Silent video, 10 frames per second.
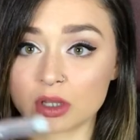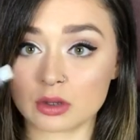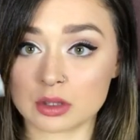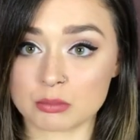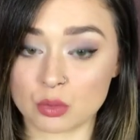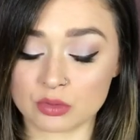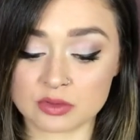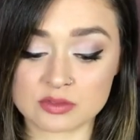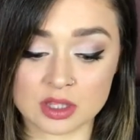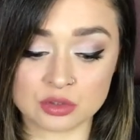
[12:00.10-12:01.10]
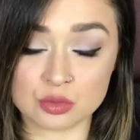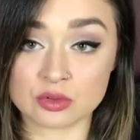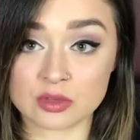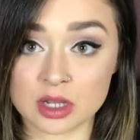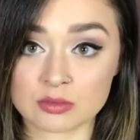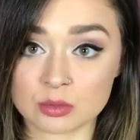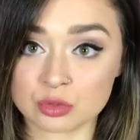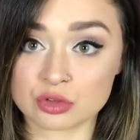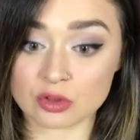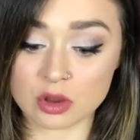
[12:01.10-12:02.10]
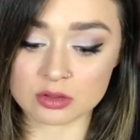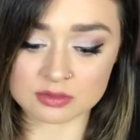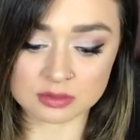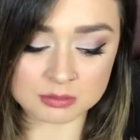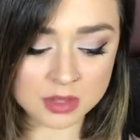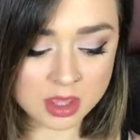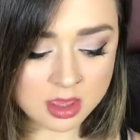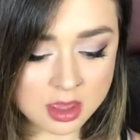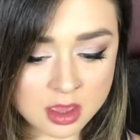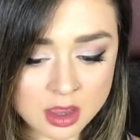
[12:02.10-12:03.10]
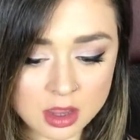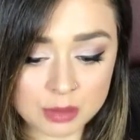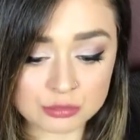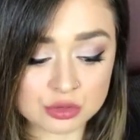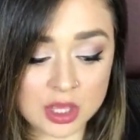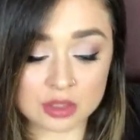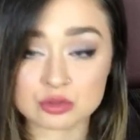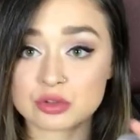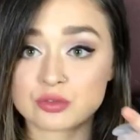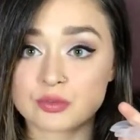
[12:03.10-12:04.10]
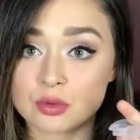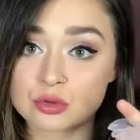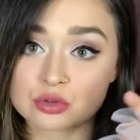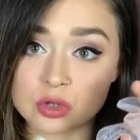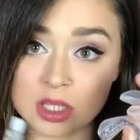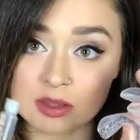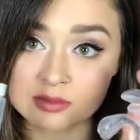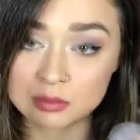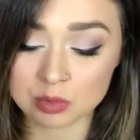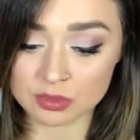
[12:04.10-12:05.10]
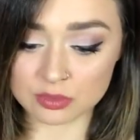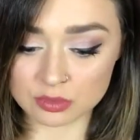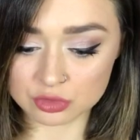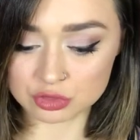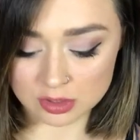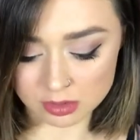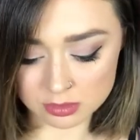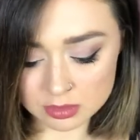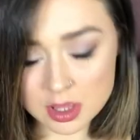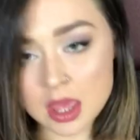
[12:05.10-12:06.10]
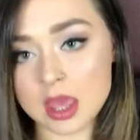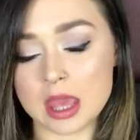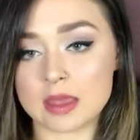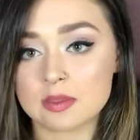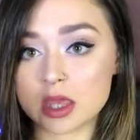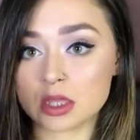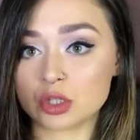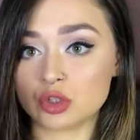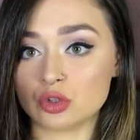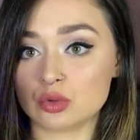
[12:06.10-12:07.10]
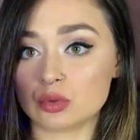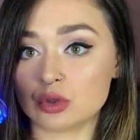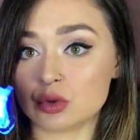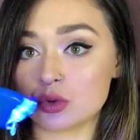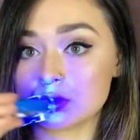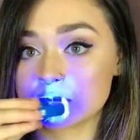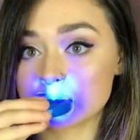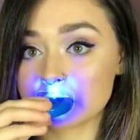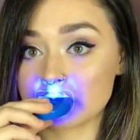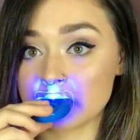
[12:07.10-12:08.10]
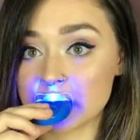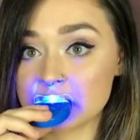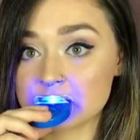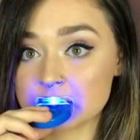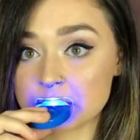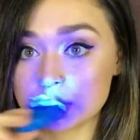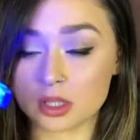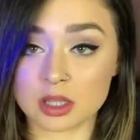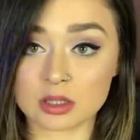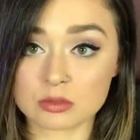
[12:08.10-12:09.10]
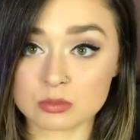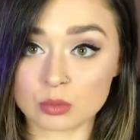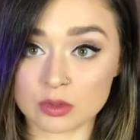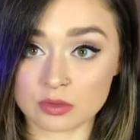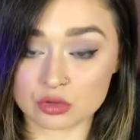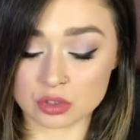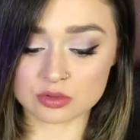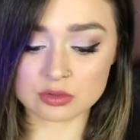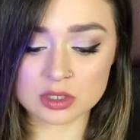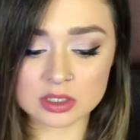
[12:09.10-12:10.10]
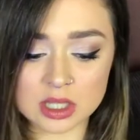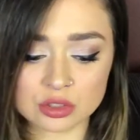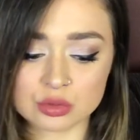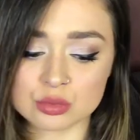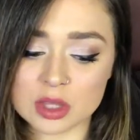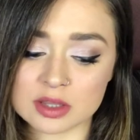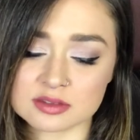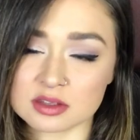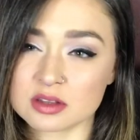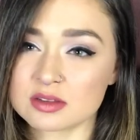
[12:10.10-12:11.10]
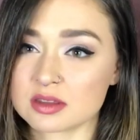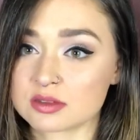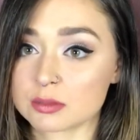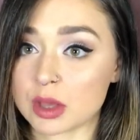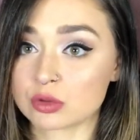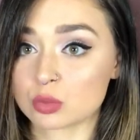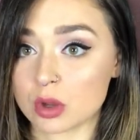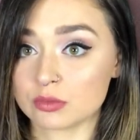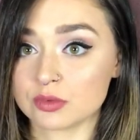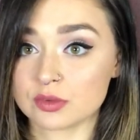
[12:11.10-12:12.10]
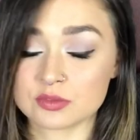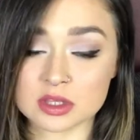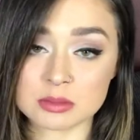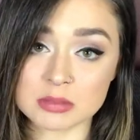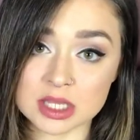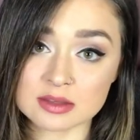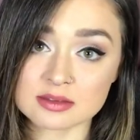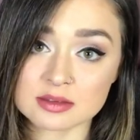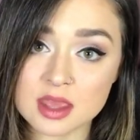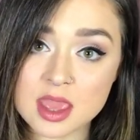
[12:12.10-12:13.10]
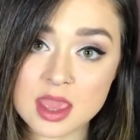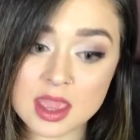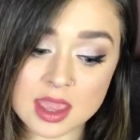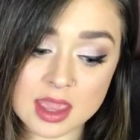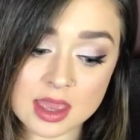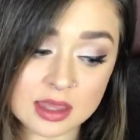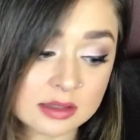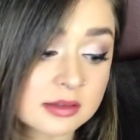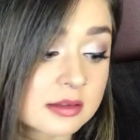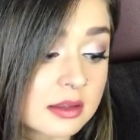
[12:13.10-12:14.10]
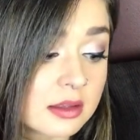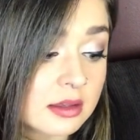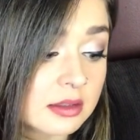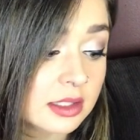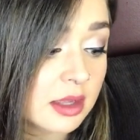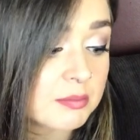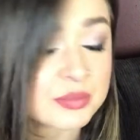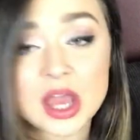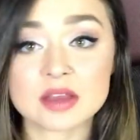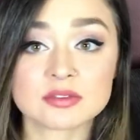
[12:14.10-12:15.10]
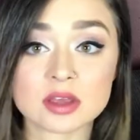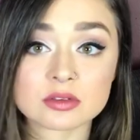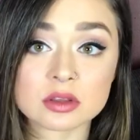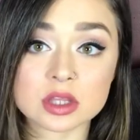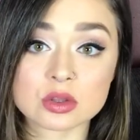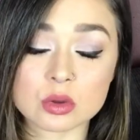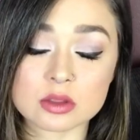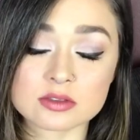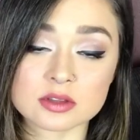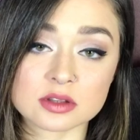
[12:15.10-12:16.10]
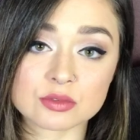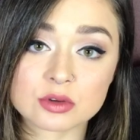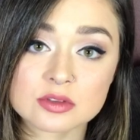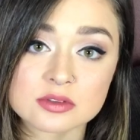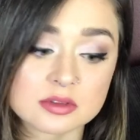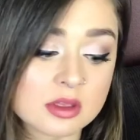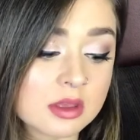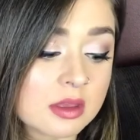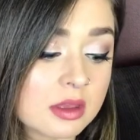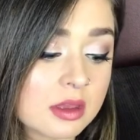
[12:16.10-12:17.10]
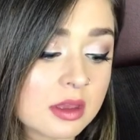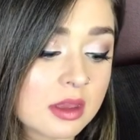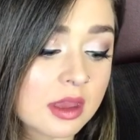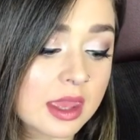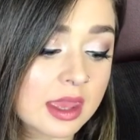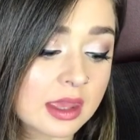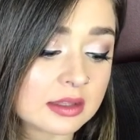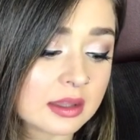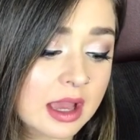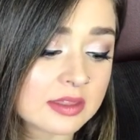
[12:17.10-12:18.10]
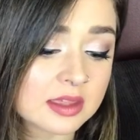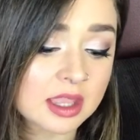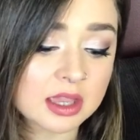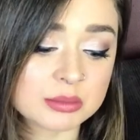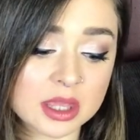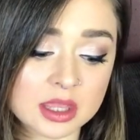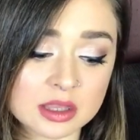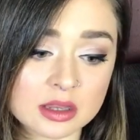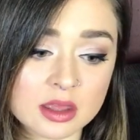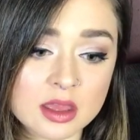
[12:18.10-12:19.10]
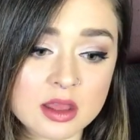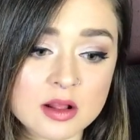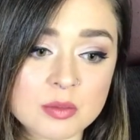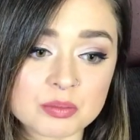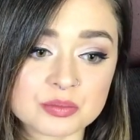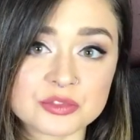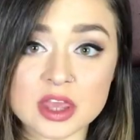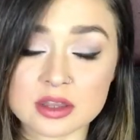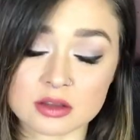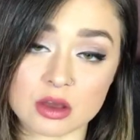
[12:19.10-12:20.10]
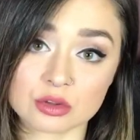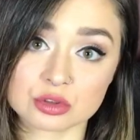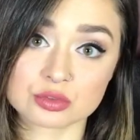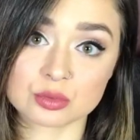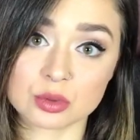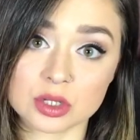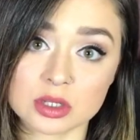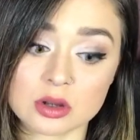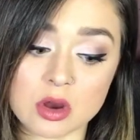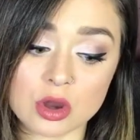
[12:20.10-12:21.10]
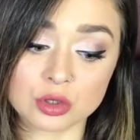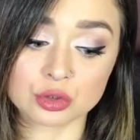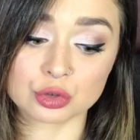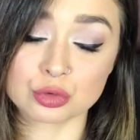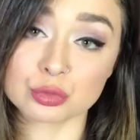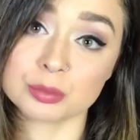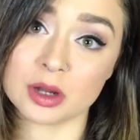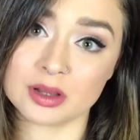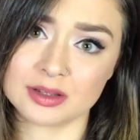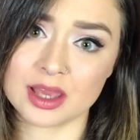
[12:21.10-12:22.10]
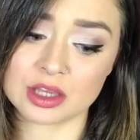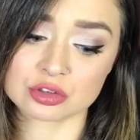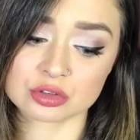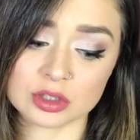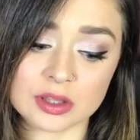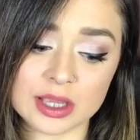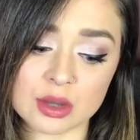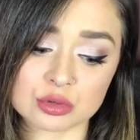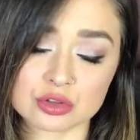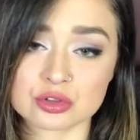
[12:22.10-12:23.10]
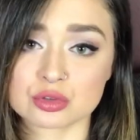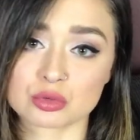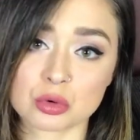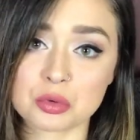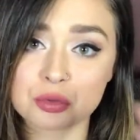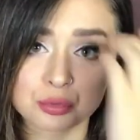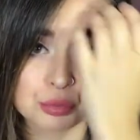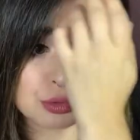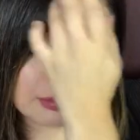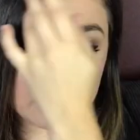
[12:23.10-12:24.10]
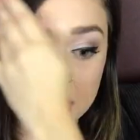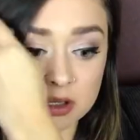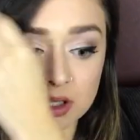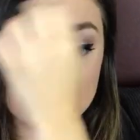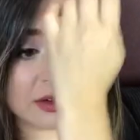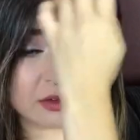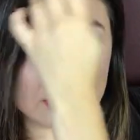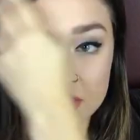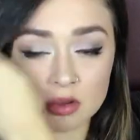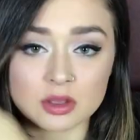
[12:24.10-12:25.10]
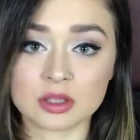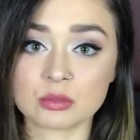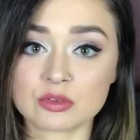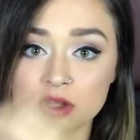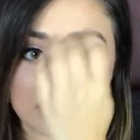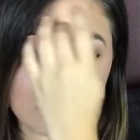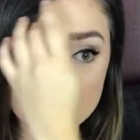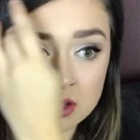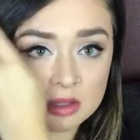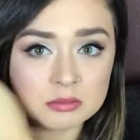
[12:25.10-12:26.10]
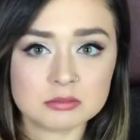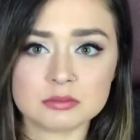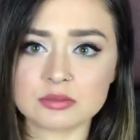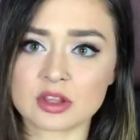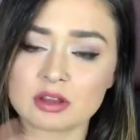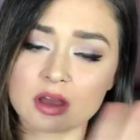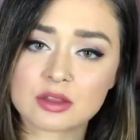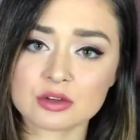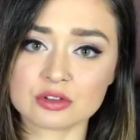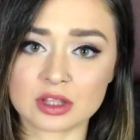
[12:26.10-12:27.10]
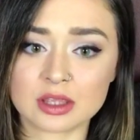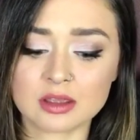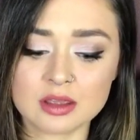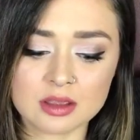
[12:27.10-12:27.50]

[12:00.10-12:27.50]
like I'll get more than 10 uses out of it, which is awesome. So yeah, you just fill the trays with the gel and then you use the light to put in when the trays are in, and you let it sit, it says about 12 to 15 minutes. And yeah, I've definitely noticed a difference, and I think I paid $10 for it on Groupon actually. Like, I was just scrolling through Groupon and saw it and was like, $10, like,